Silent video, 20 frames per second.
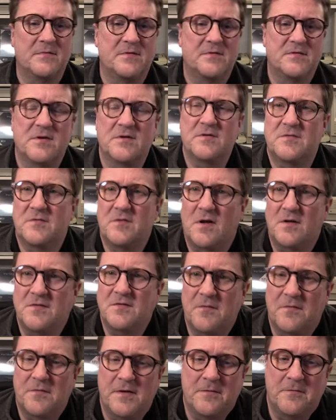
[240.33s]
There's
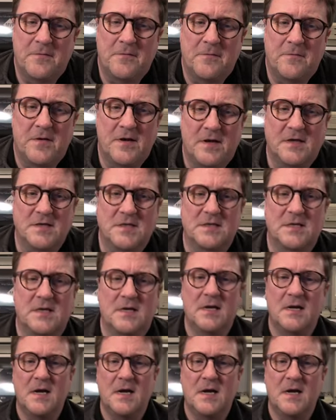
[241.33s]
lots of different things.